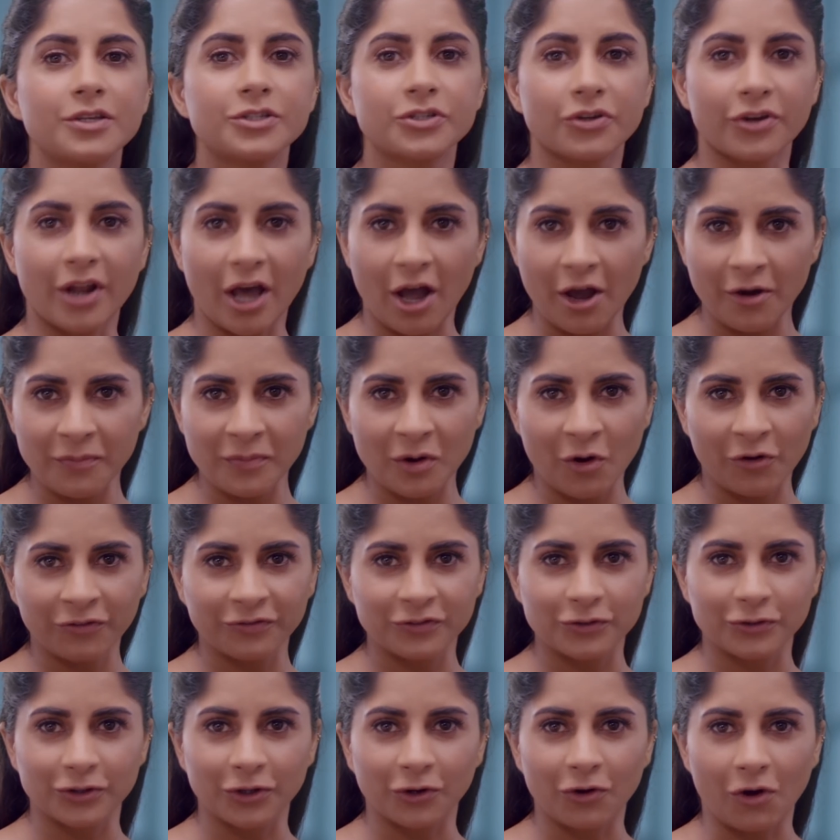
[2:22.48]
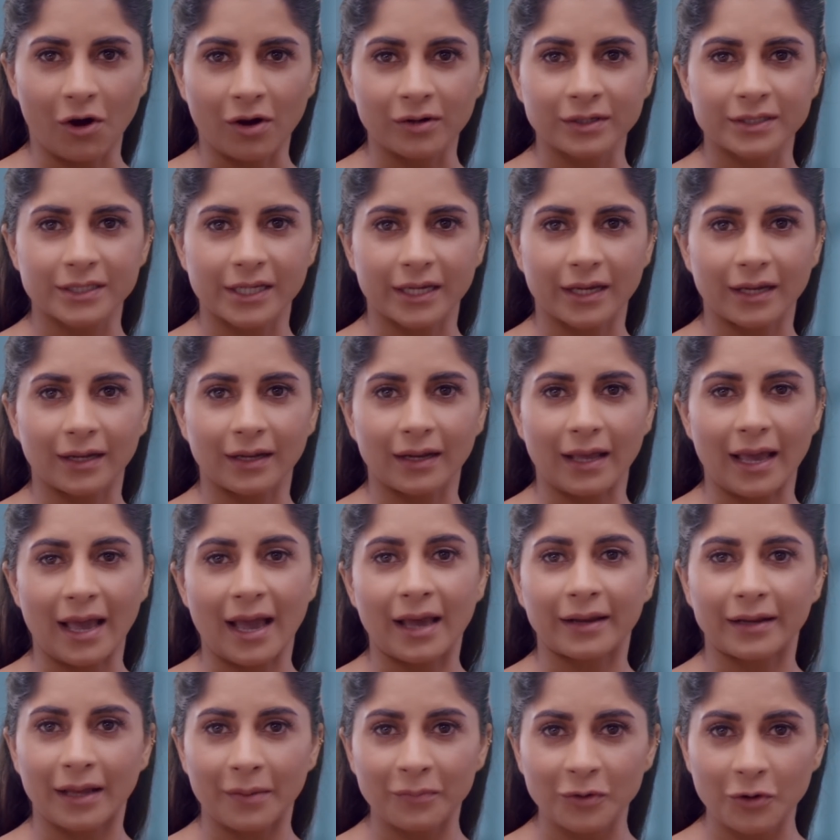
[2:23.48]
So now I'm off to the cocktail
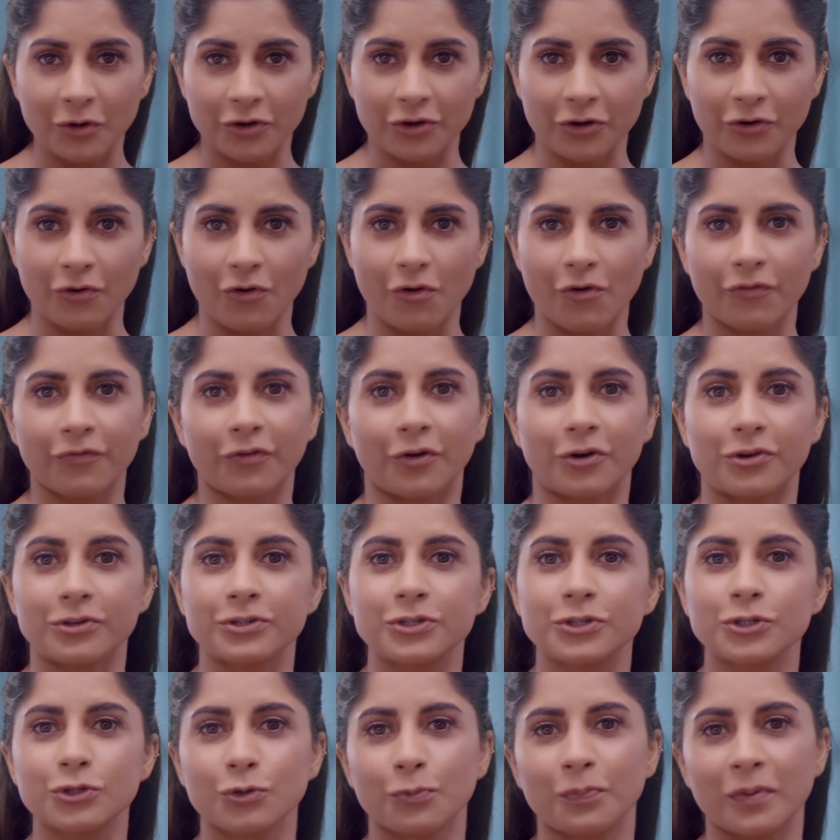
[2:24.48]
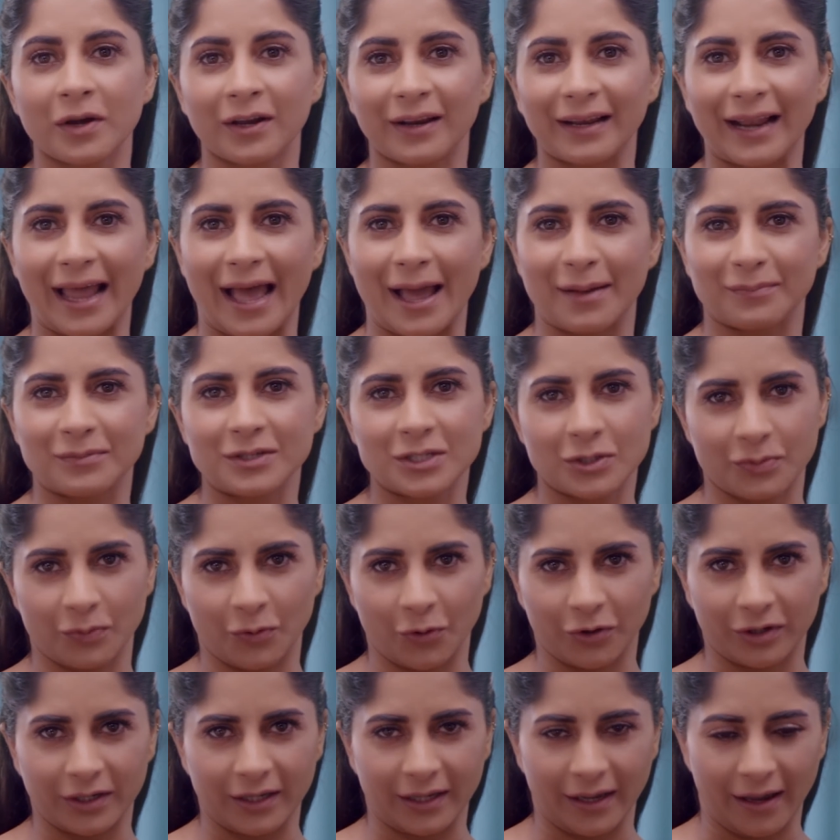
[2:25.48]
and I'm gonna go for a super glam
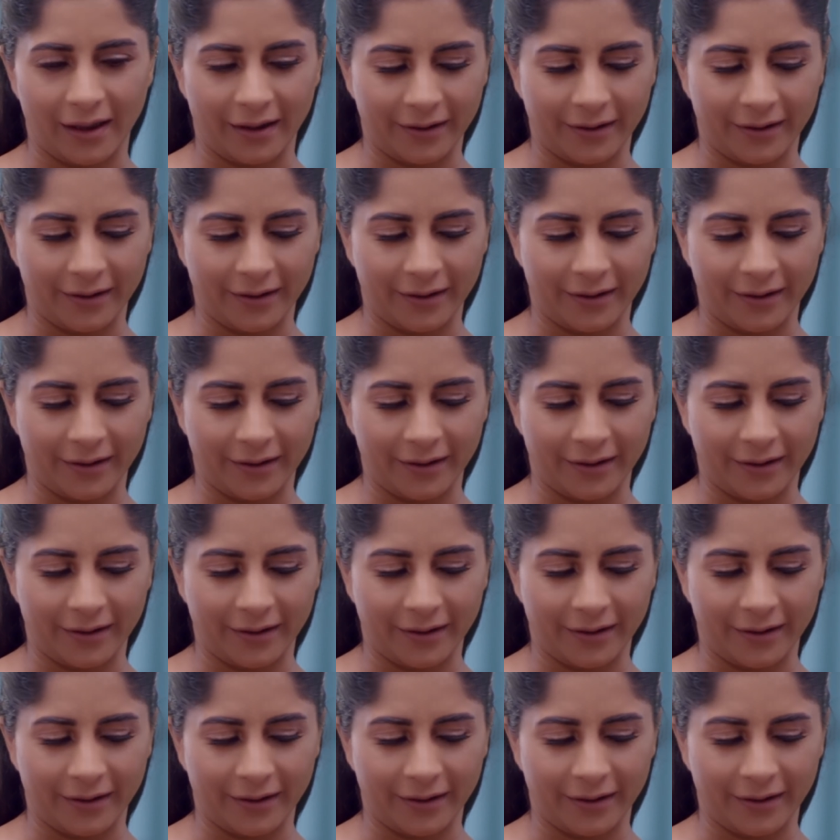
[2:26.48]
smoky